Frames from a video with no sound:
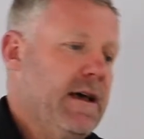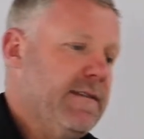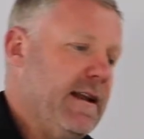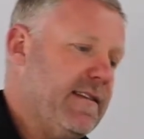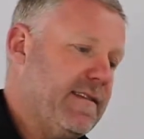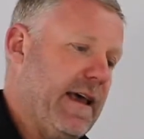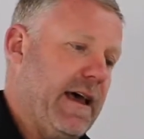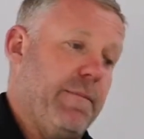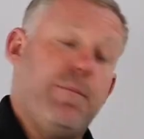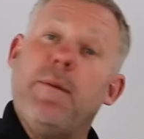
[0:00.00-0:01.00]
So let's
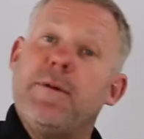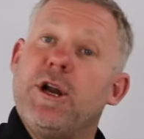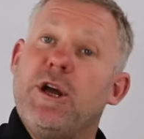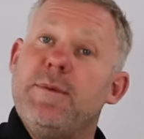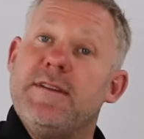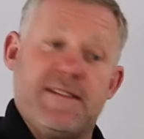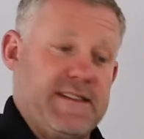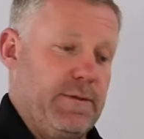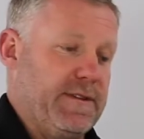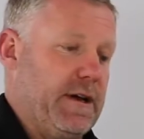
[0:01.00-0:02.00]
pop it on open to
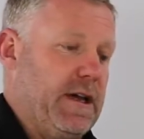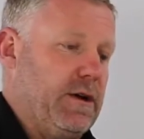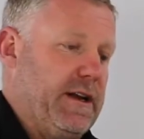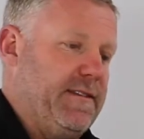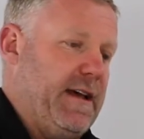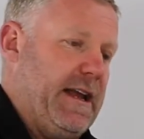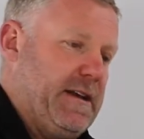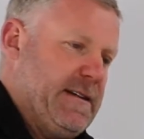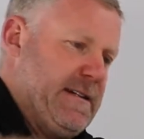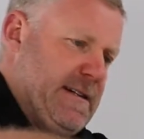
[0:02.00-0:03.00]
see what's going on inside.
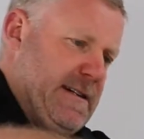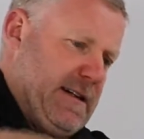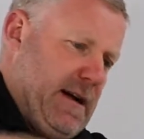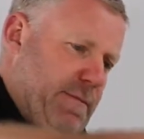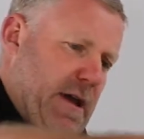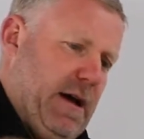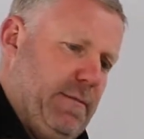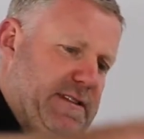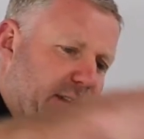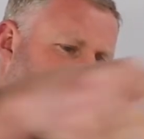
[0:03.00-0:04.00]
Yeah,
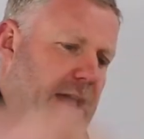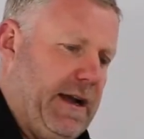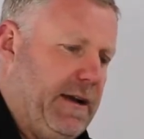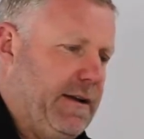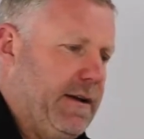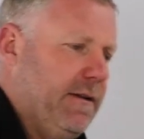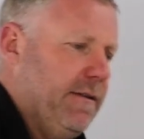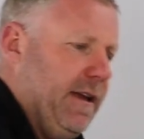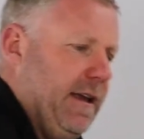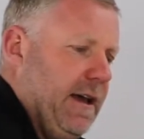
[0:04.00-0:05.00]
blister pack.
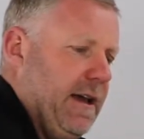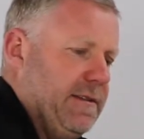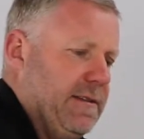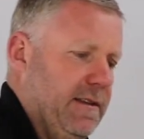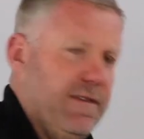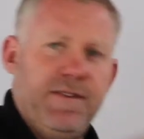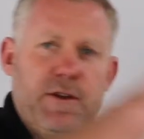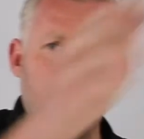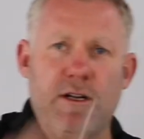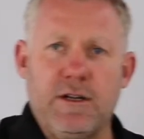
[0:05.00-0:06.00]
Okay, so there's a
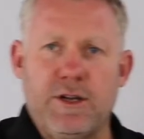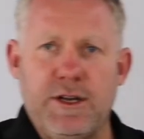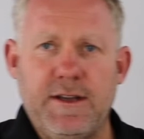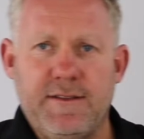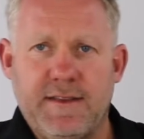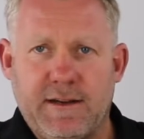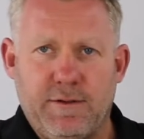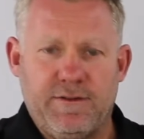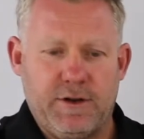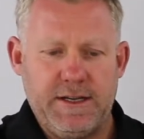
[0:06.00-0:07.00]
few little goodies that
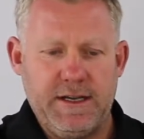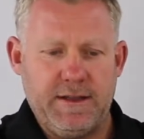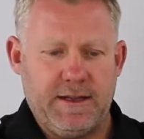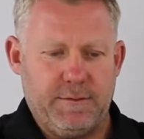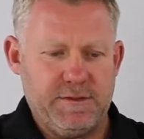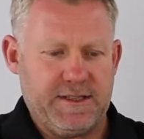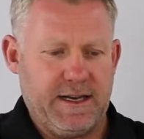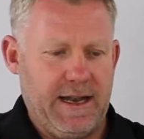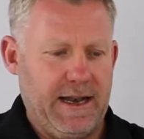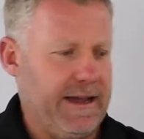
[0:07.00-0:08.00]
we've got here that I'm just
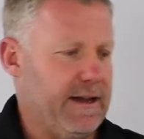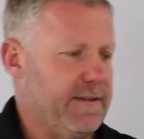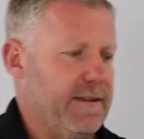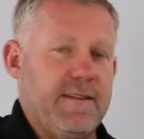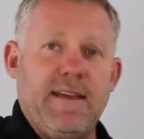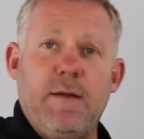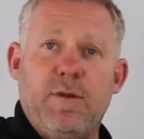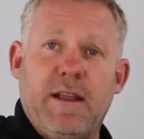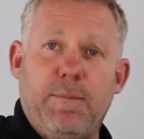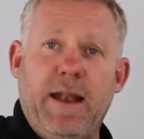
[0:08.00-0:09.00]
going to lay out on the
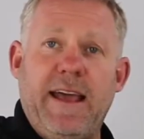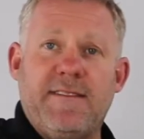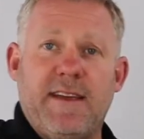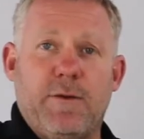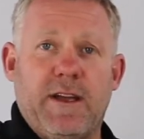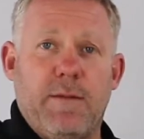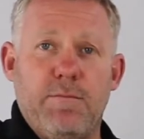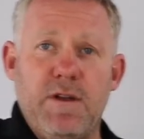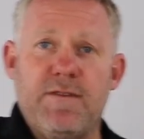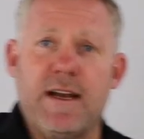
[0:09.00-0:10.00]
table. The plastic, we're going to
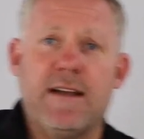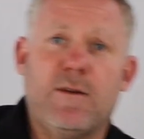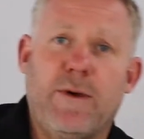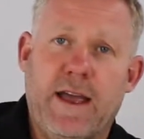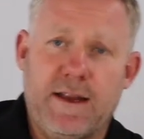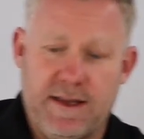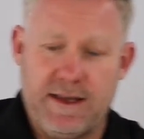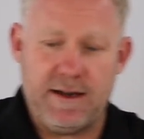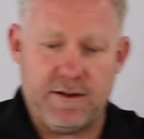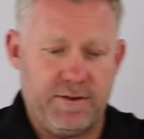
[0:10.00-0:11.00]
move that out the way and
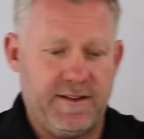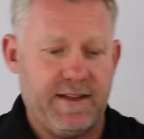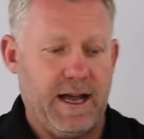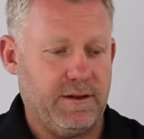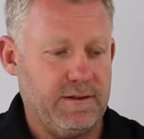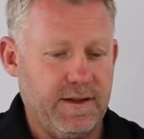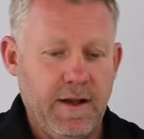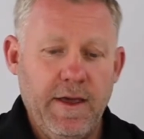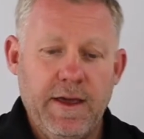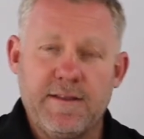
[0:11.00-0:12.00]
get it recycled.
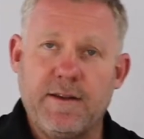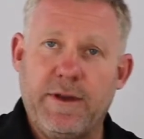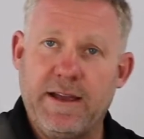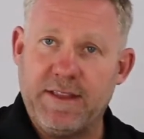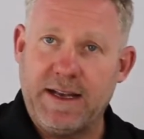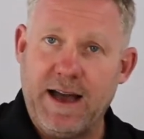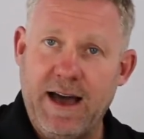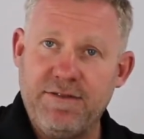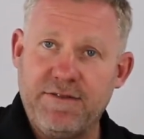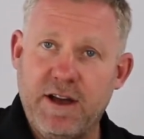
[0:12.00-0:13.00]
So we have the
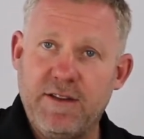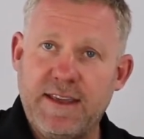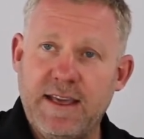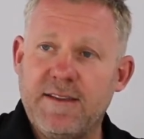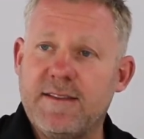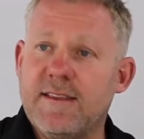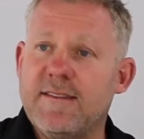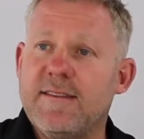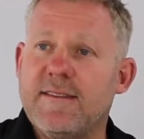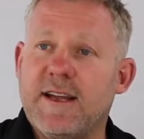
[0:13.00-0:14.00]
knife over here. So
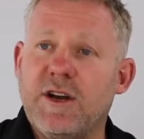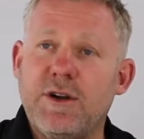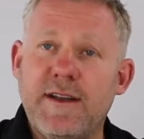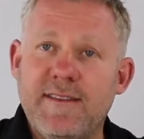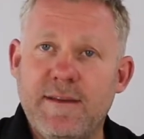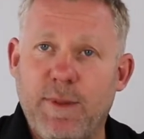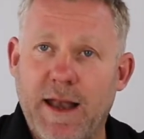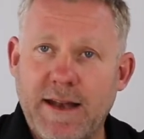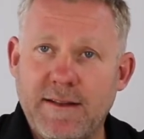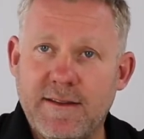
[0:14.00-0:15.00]
this is the Cressi
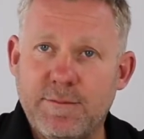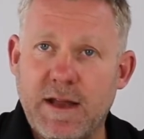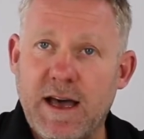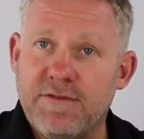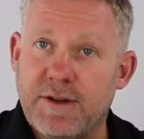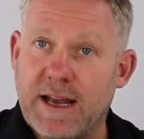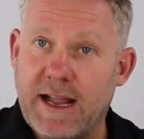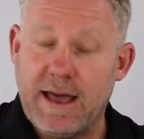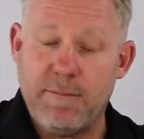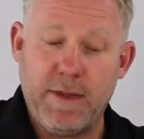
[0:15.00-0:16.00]
Blunt Tip Knife. We're going to
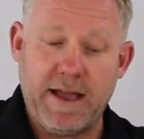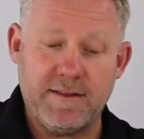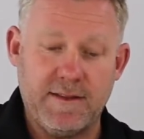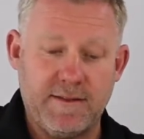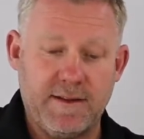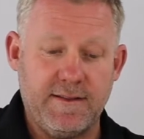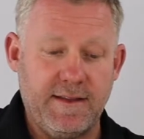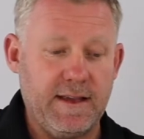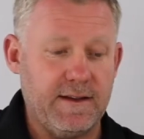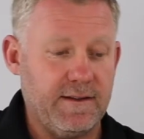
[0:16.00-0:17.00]
come back to this in a
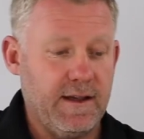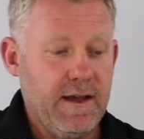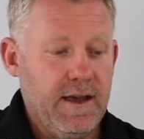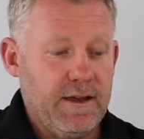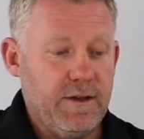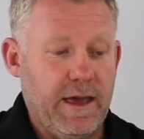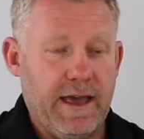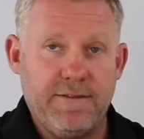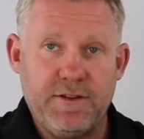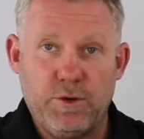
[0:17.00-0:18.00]
second. You
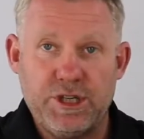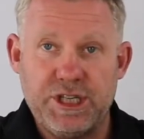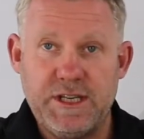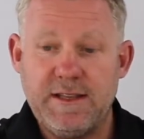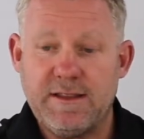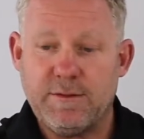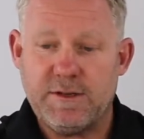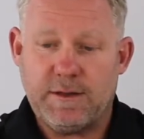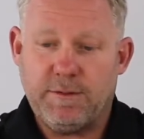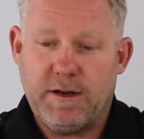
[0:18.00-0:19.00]
have your sheath,
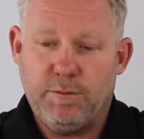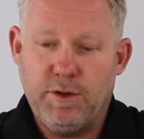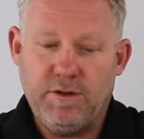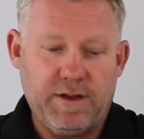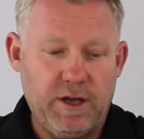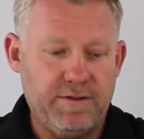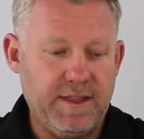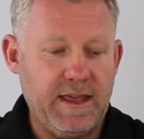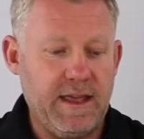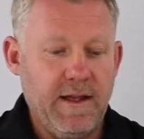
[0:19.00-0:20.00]
which I'm going to move over
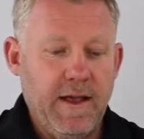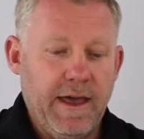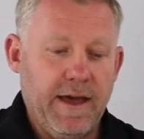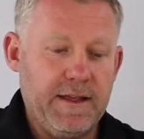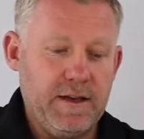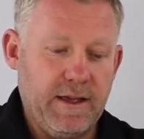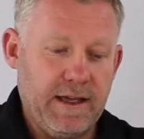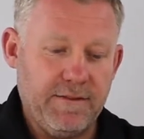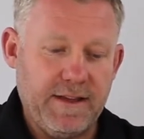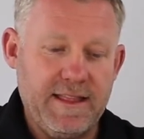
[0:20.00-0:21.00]
there. And then you
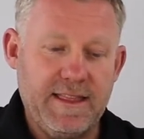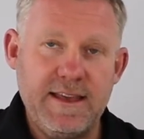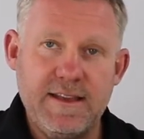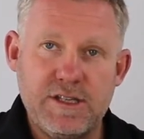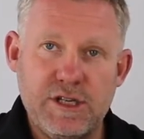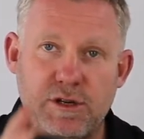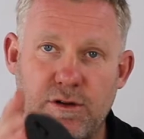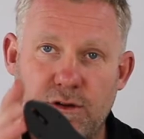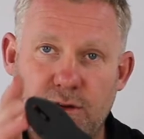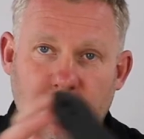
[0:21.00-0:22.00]
have these
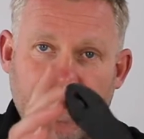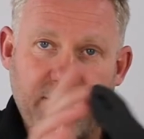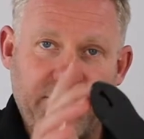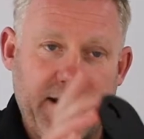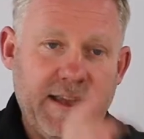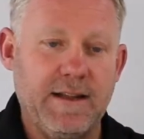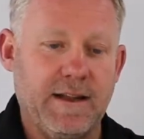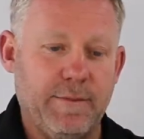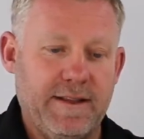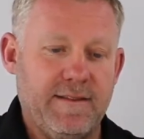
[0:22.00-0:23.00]
two funky
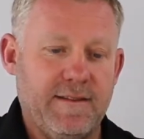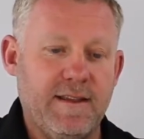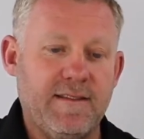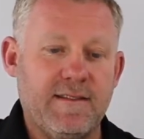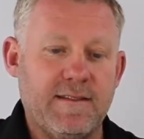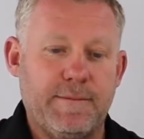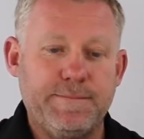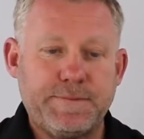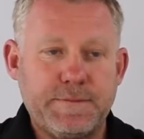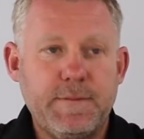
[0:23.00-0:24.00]
little bits. This
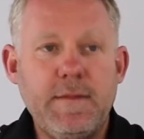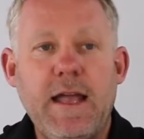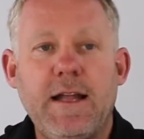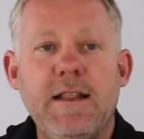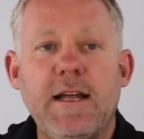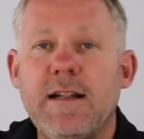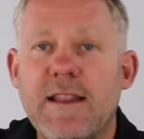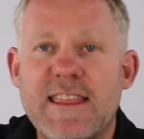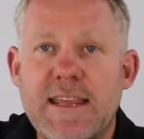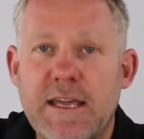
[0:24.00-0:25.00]
little
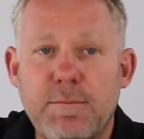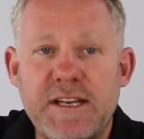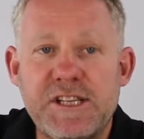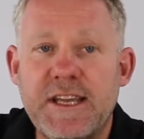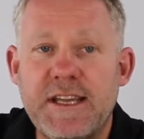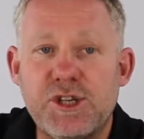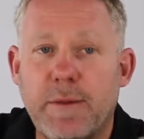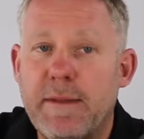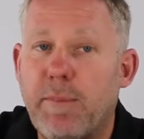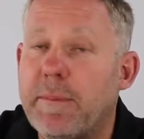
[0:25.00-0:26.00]
thingy-majiggy
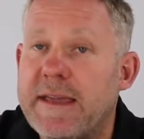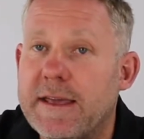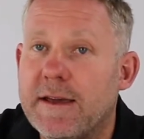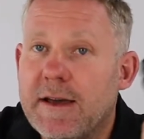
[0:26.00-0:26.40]
jobby bobby